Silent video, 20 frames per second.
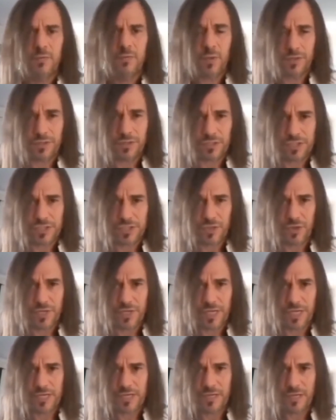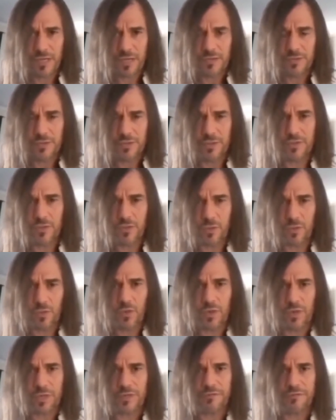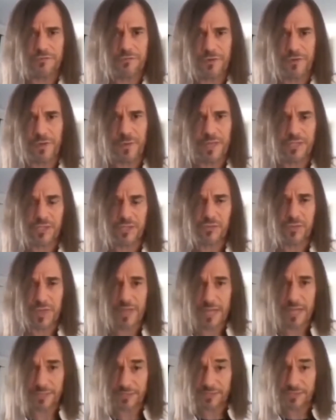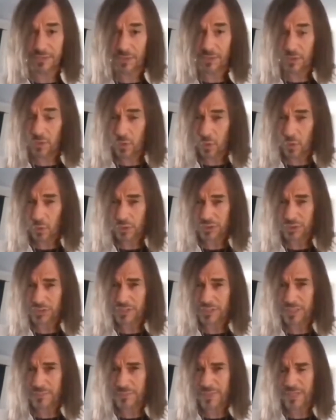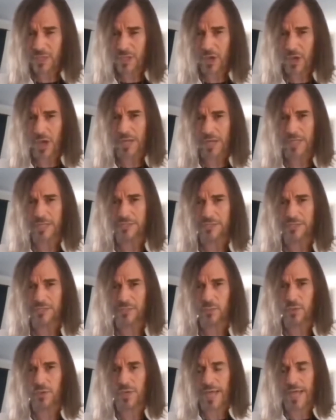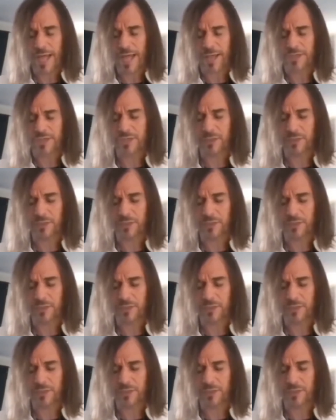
what the shocking new order that Freemasonry has so cautiously been guiding us toward